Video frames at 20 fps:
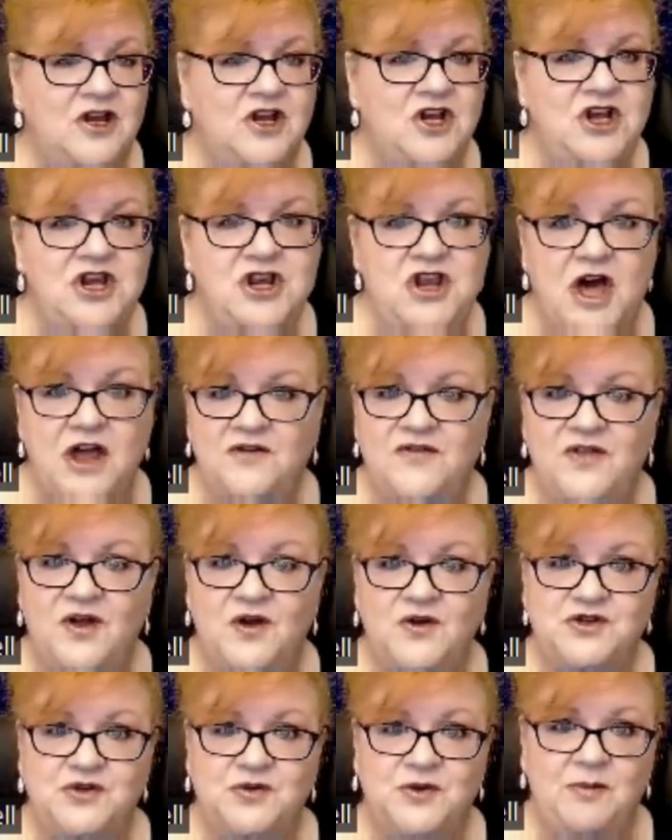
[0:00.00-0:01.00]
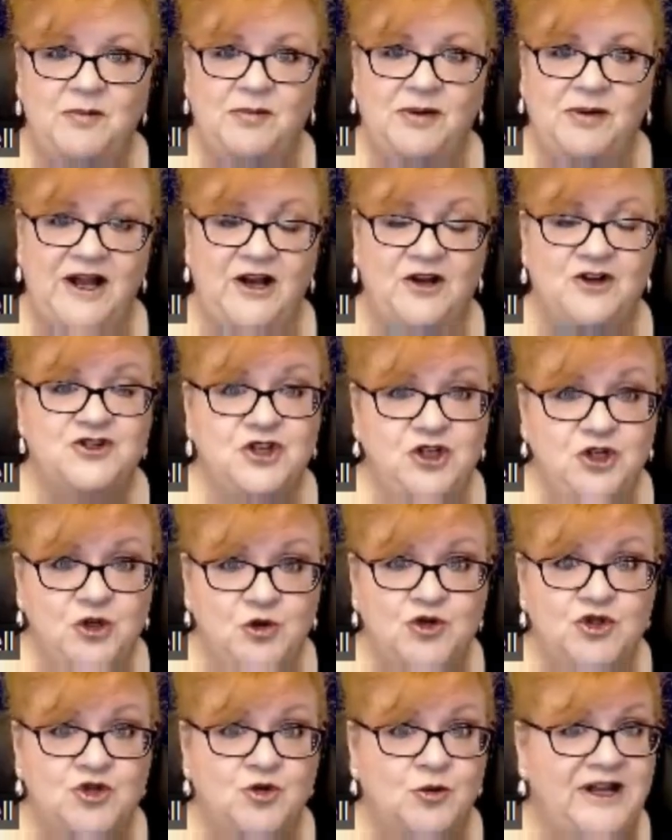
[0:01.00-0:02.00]
None of those 3 players
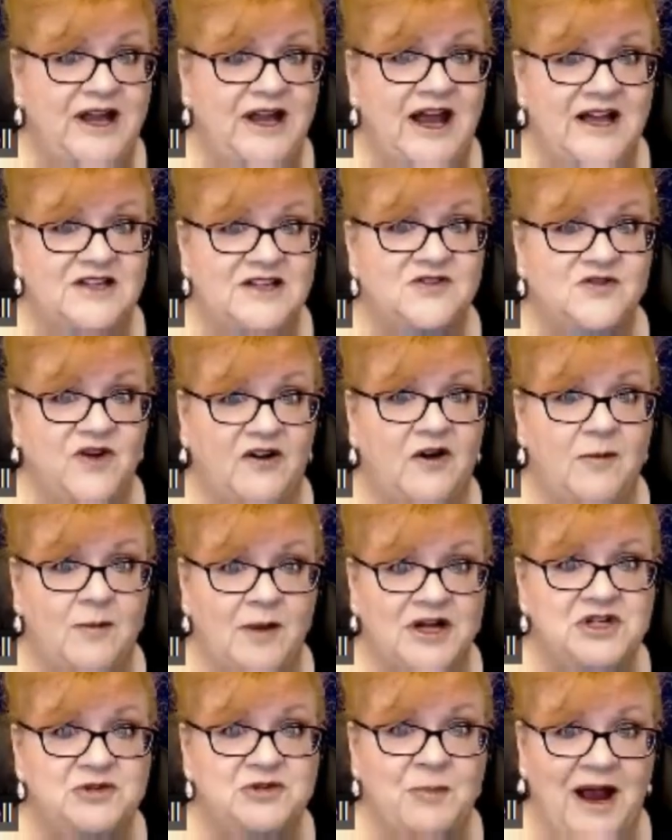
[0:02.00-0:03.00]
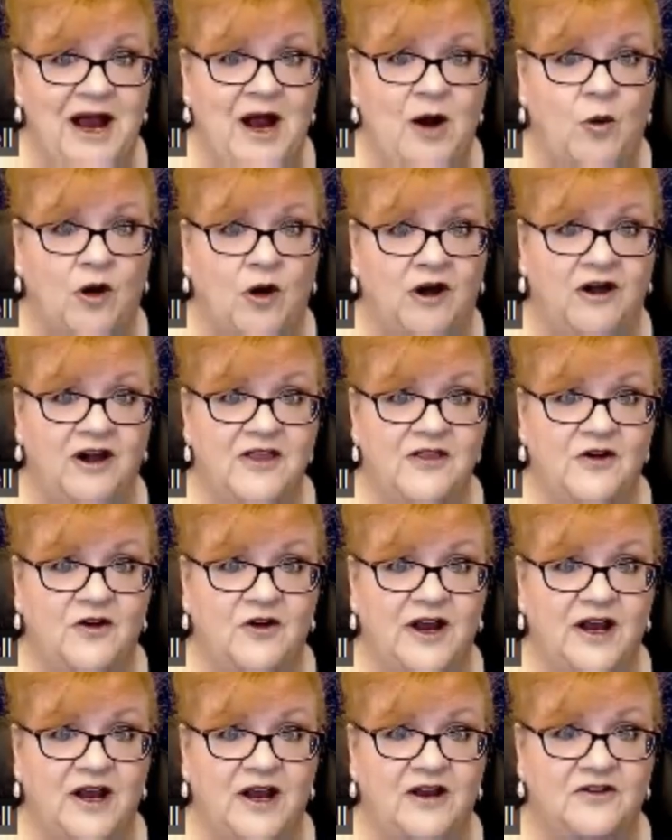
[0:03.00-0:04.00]
usually has very much power in their
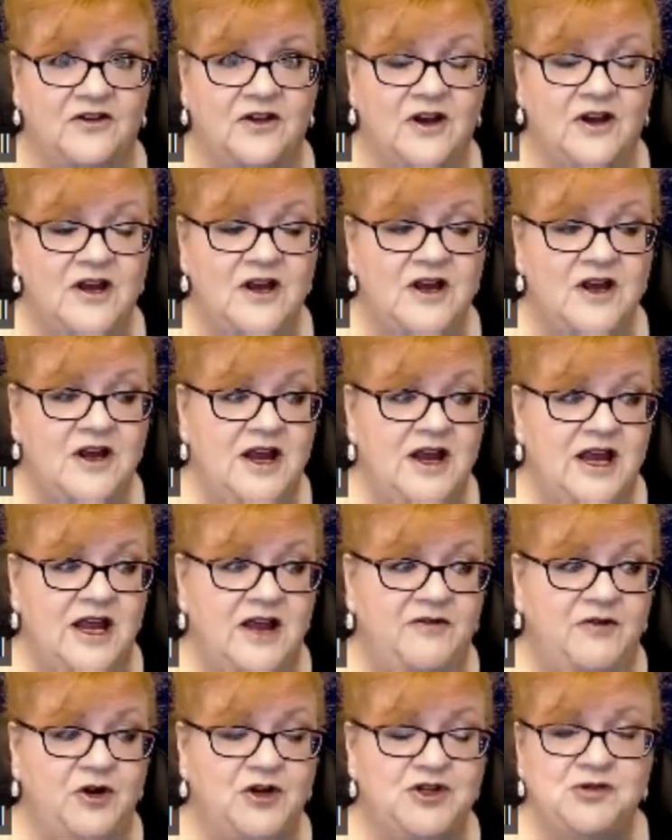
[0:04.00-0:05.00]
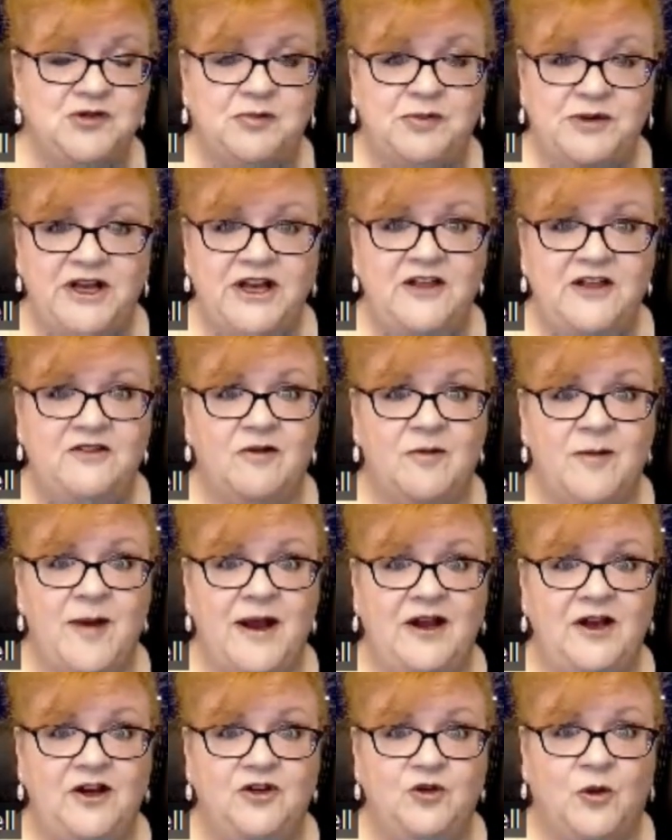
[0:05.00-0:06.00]
hands. If you're splitting the
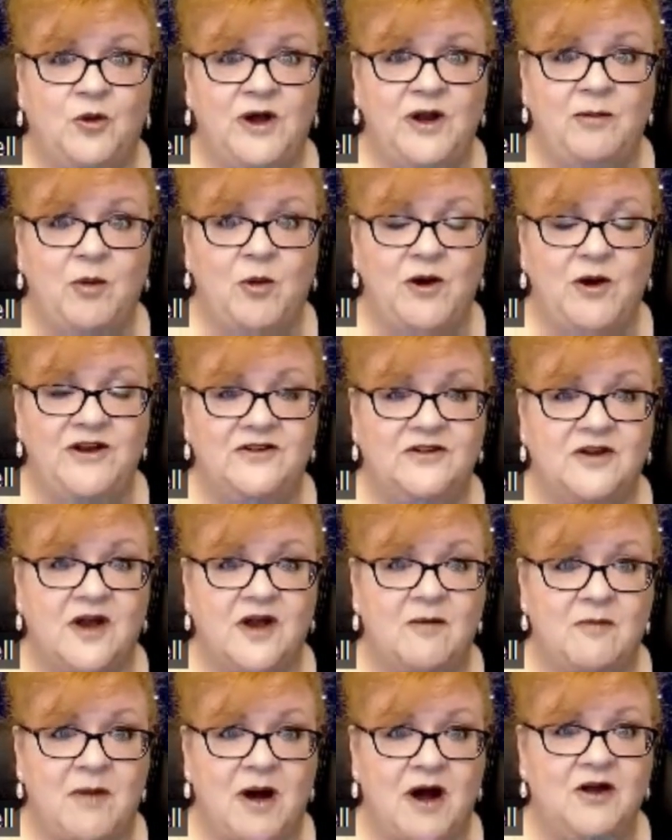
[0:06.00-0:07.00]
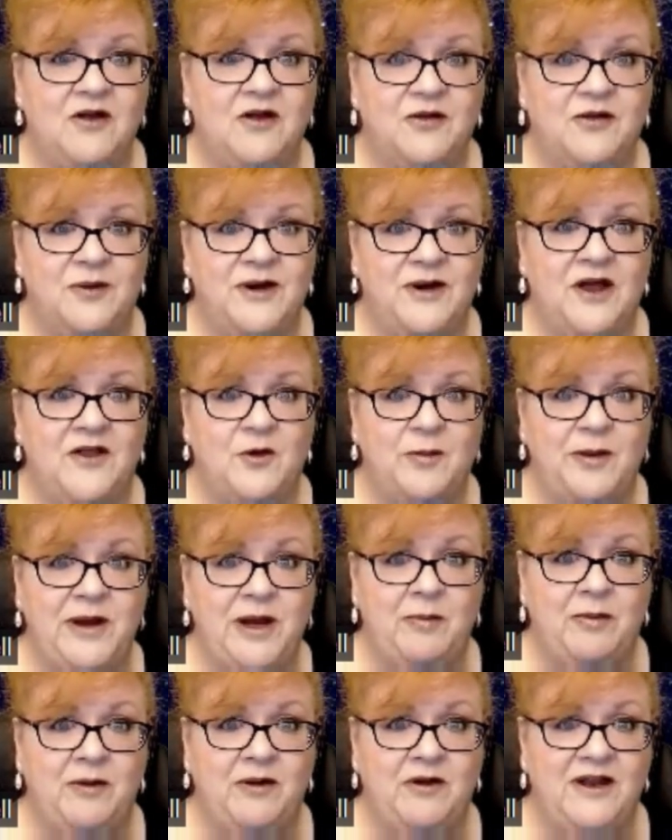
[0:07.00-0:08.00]
remaining 20 points among 3 other
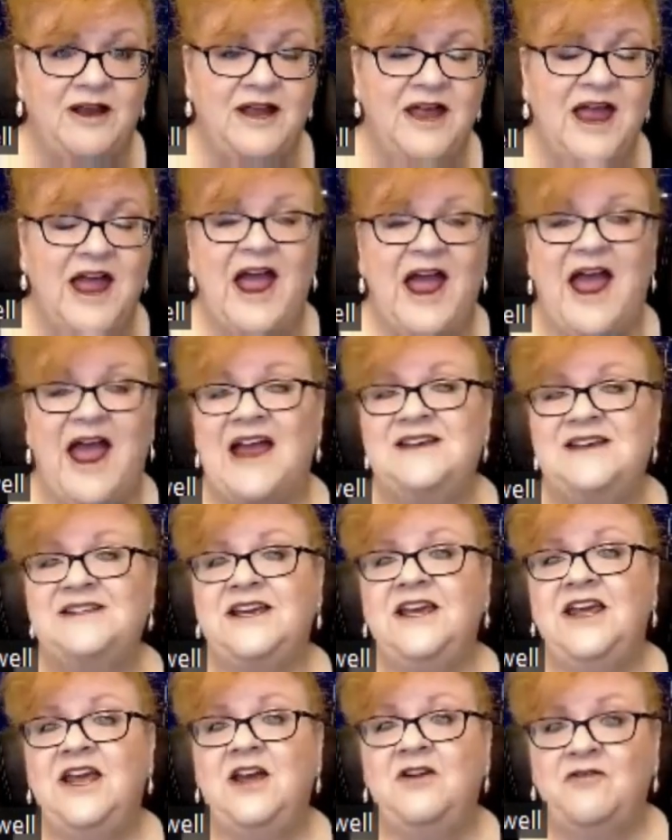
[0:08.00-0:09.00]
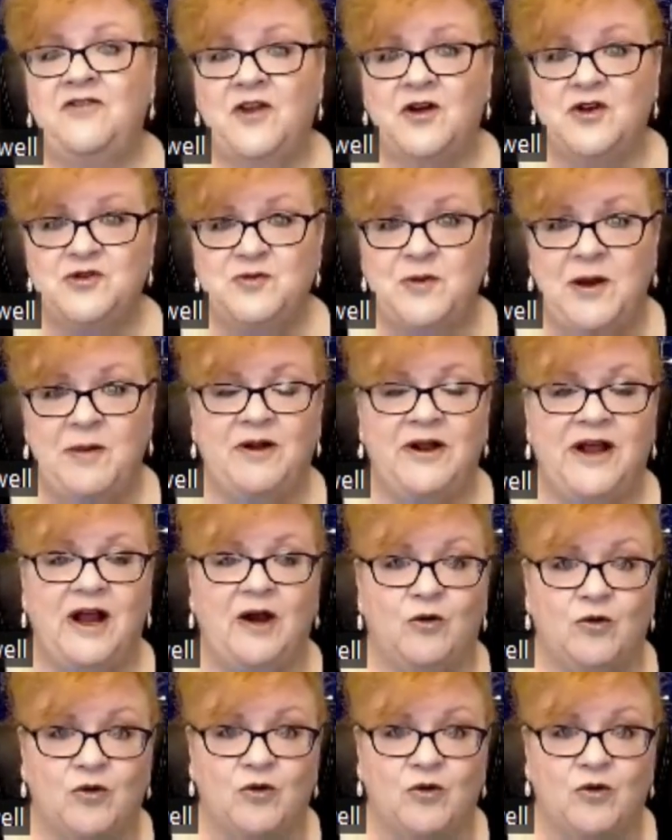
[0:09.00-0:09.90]
people, and if those people get